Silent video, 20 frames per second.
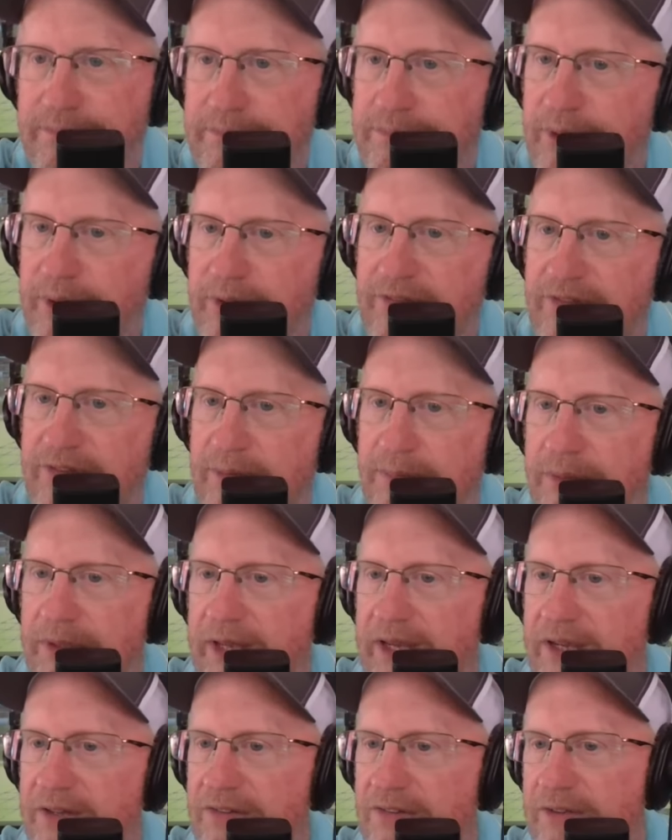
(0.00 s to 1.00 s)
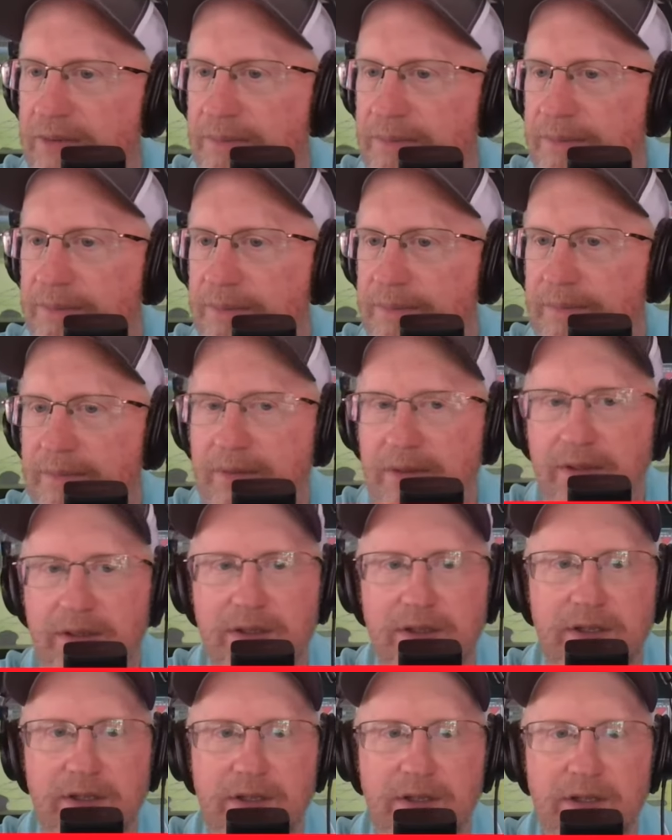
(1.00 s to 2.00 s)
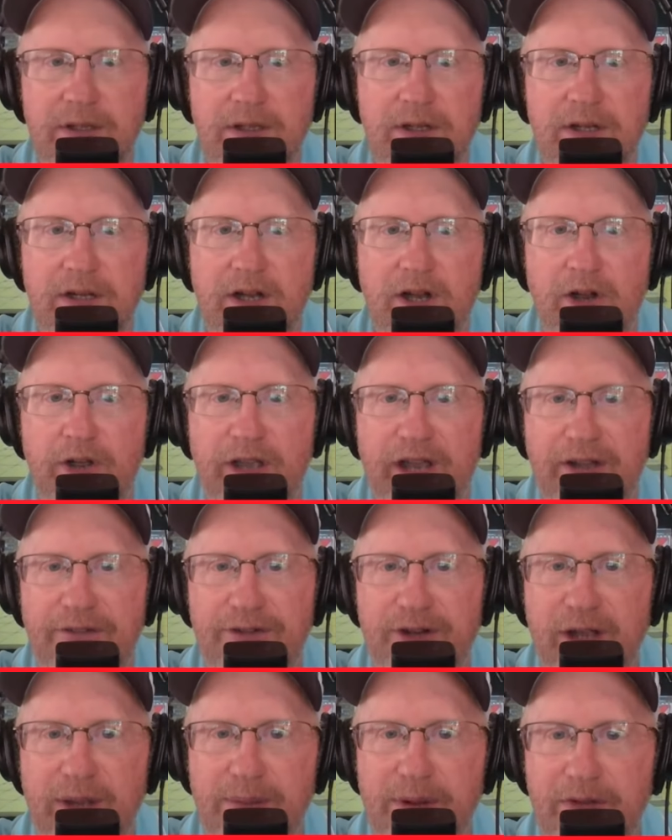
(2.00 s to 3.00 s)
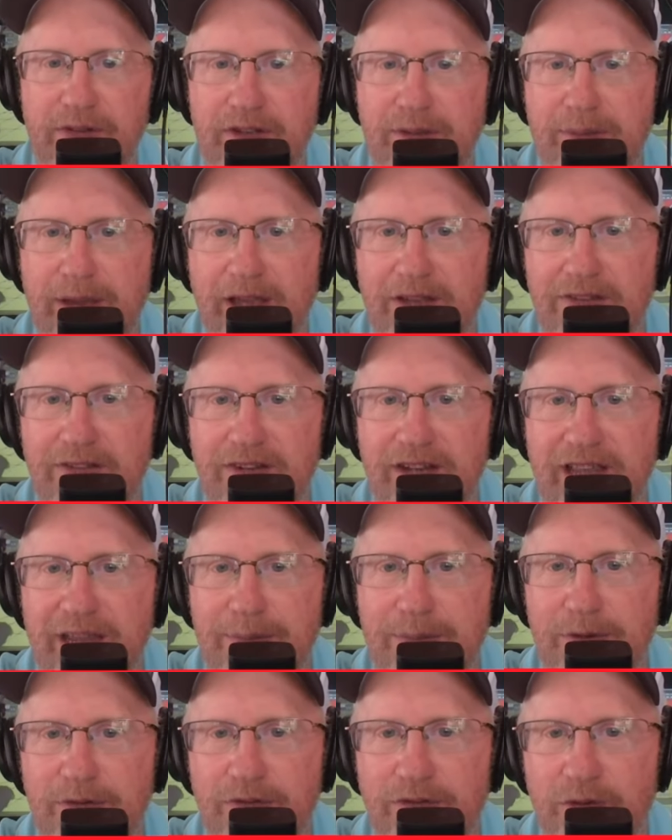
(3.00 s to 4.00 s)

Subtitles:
Pretty simple, actually. Oh, yeah, I forgot about DMac's neighbor